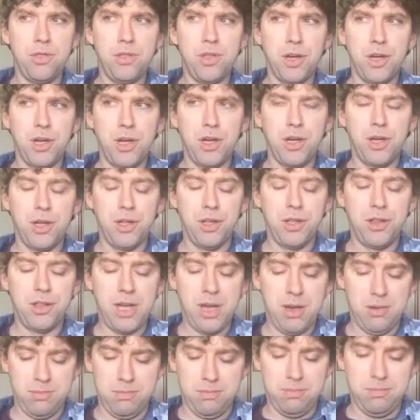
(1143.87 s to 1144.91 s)

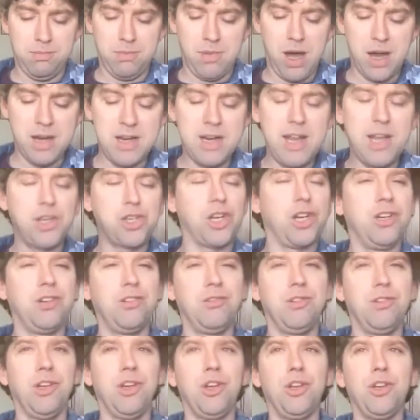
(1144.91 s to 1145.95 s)
a
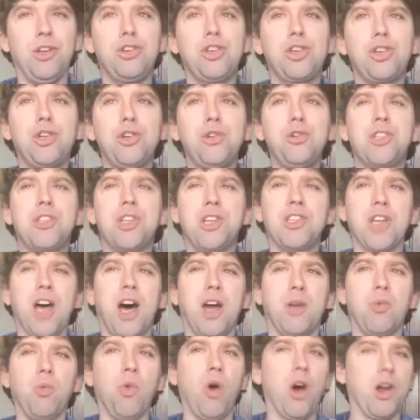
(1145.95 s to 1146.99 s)
nation chooses
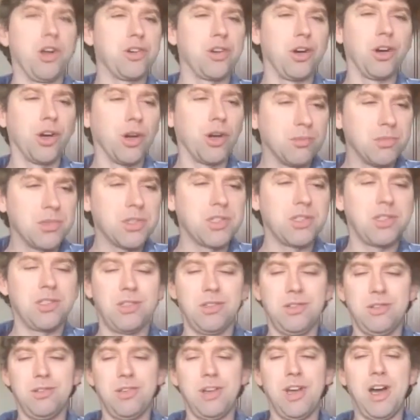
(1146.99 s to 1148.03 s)
on what terms
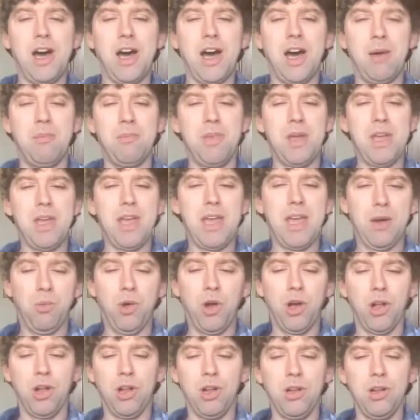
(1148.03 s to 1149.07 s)
it
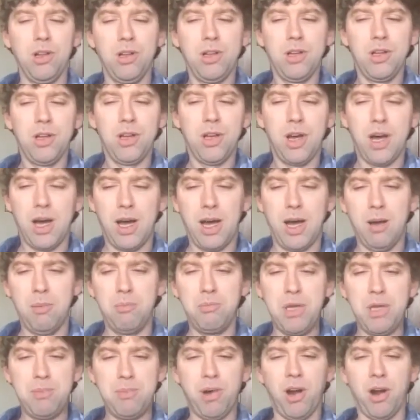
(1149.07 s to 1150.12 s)
will
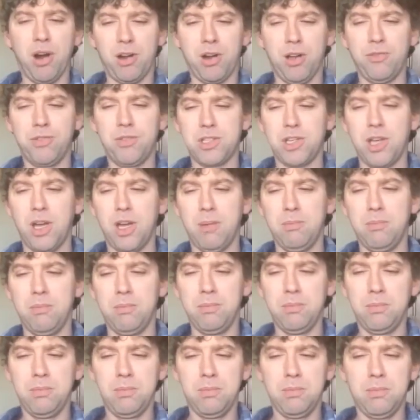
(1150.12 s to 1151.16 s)
be part of some
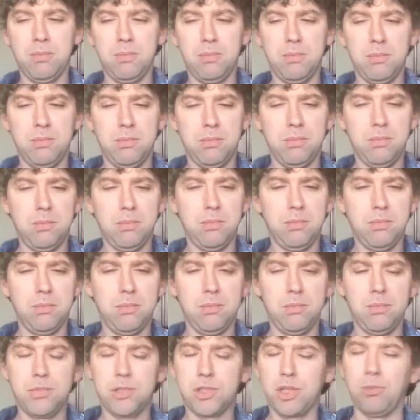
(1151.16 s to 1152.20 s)

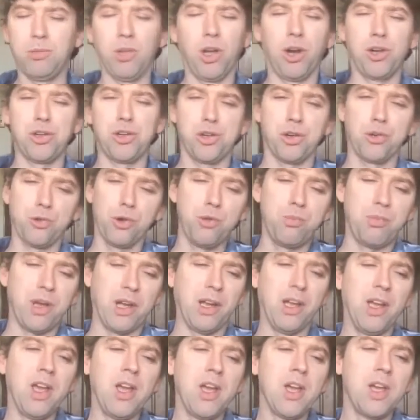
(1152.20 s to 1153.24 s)
larger grouping.
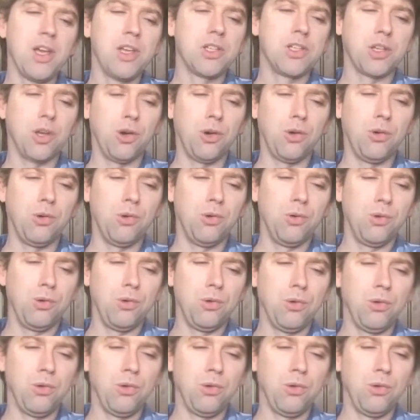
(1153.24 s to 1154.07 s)
So